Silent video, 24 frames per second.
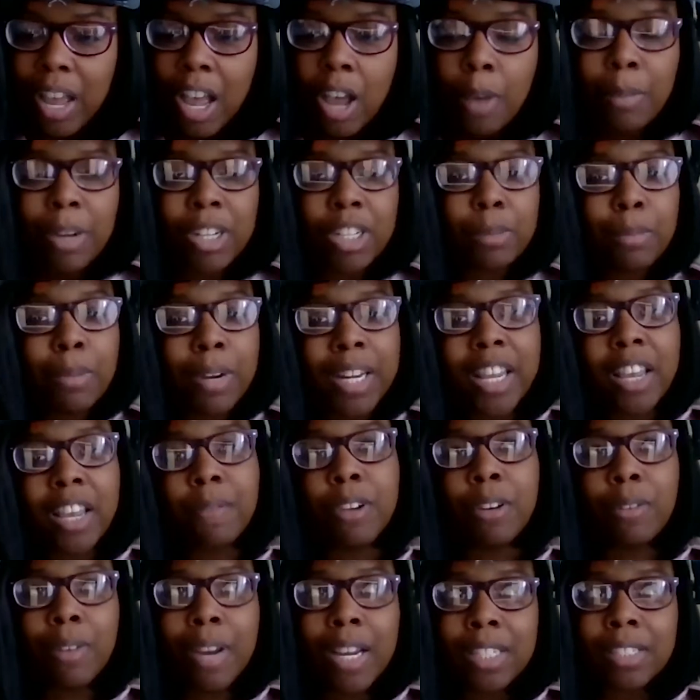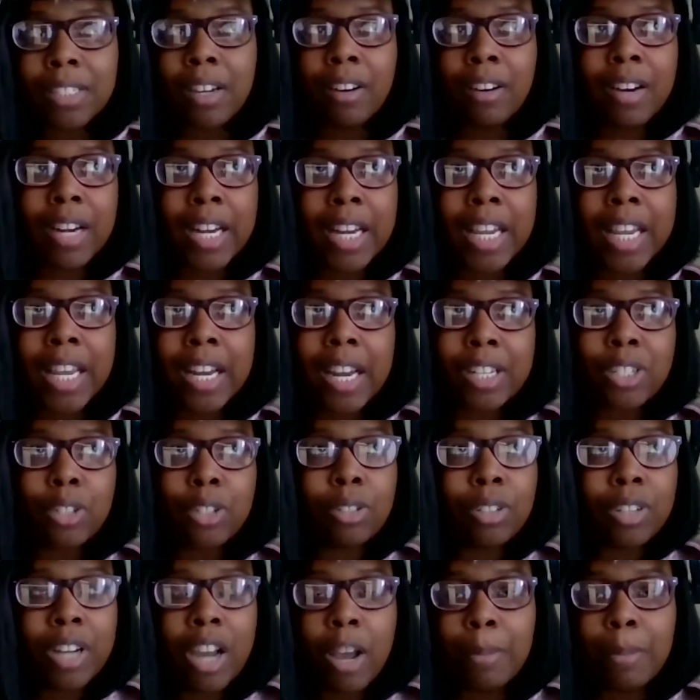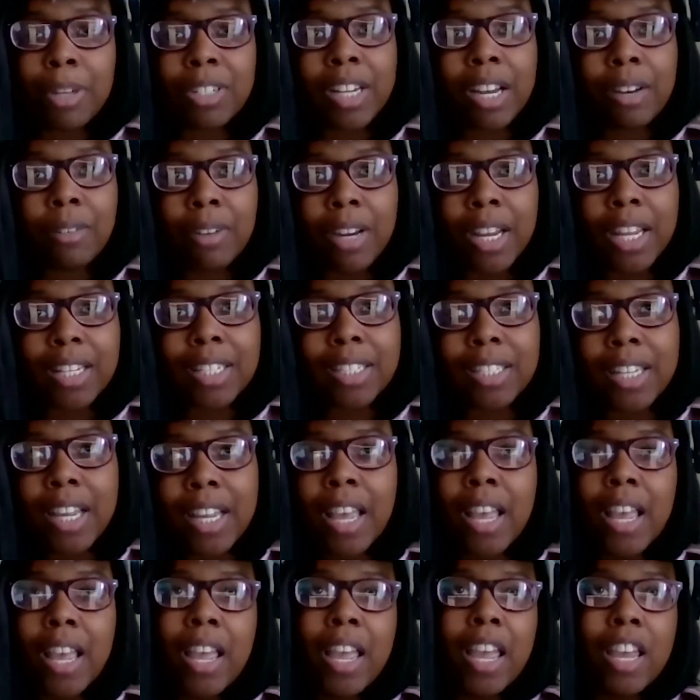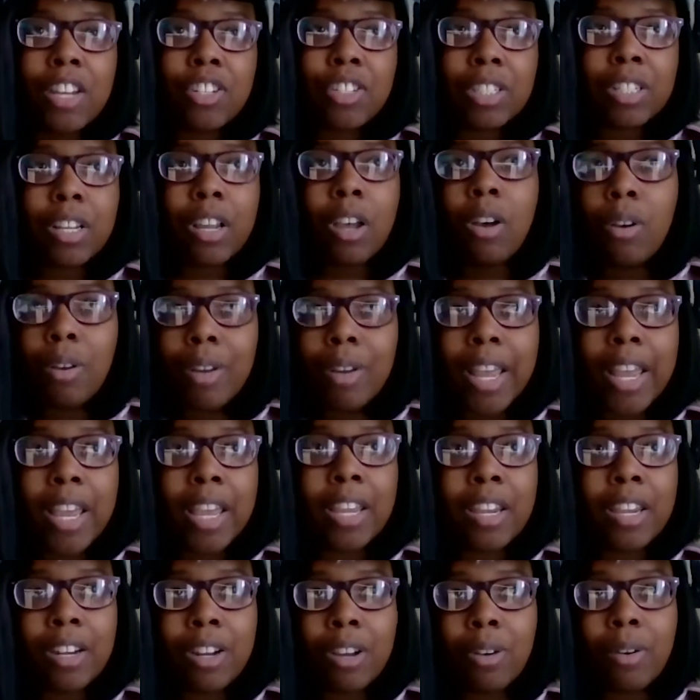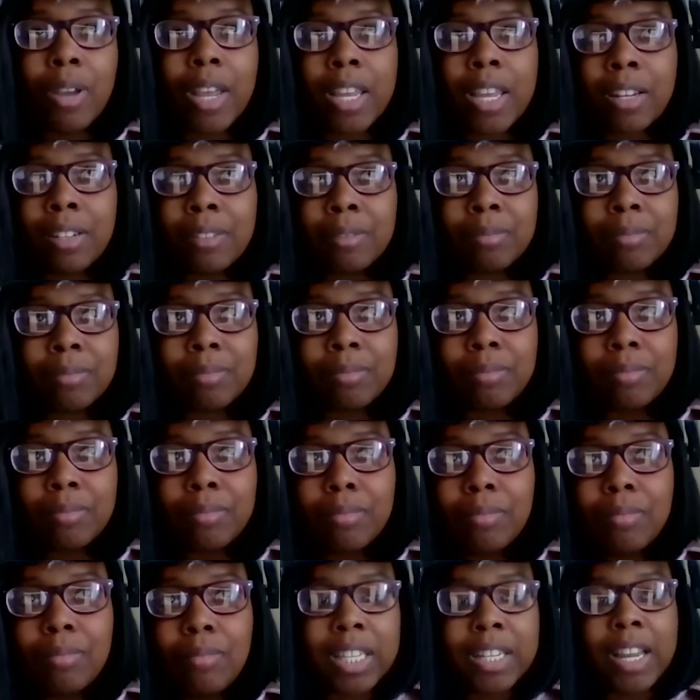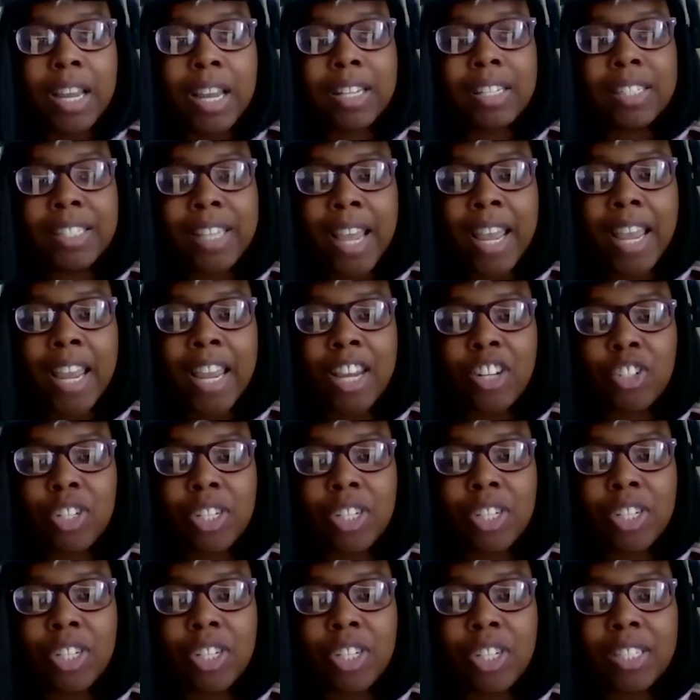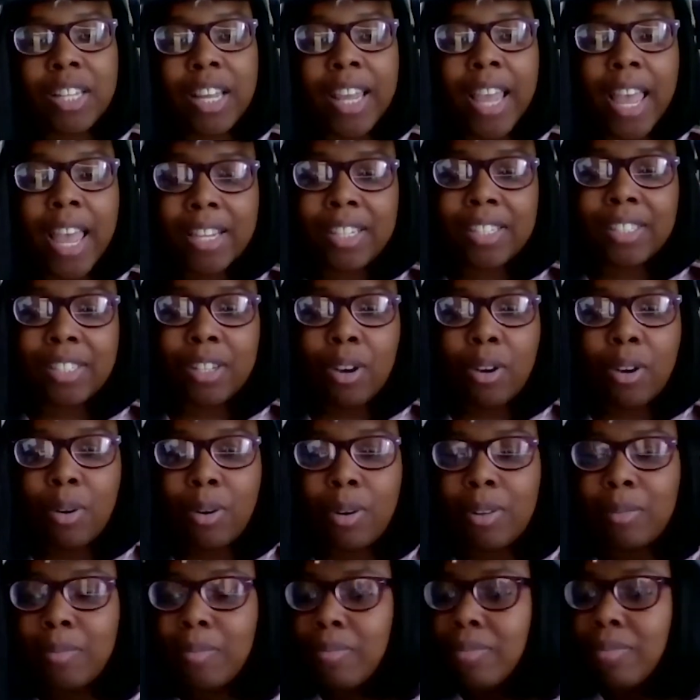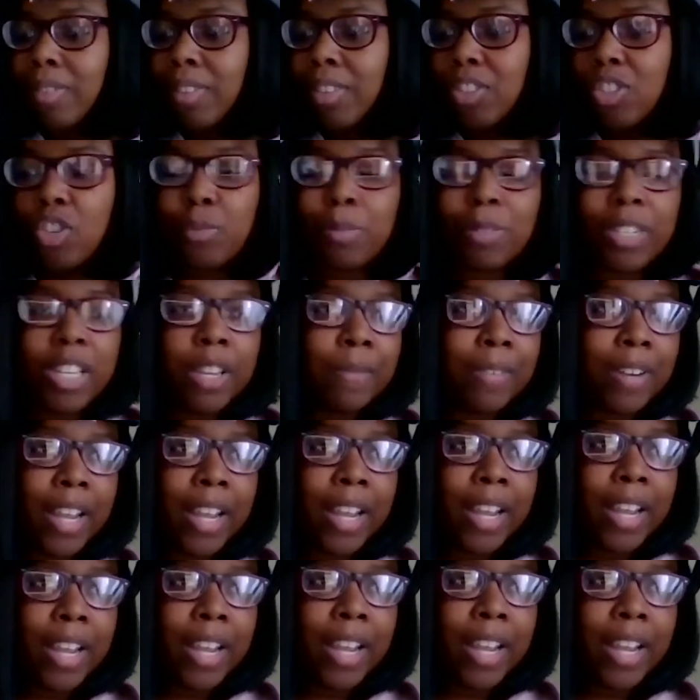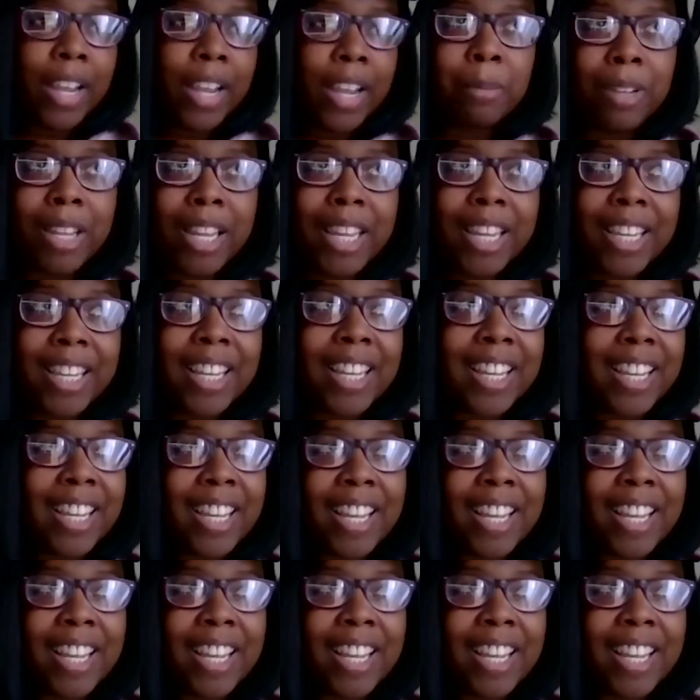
how much money have you raised already? And I told her how much I raised. And she's like, oh, okay, and the next day she's like, hey, so do you believe in angels? And I'm like,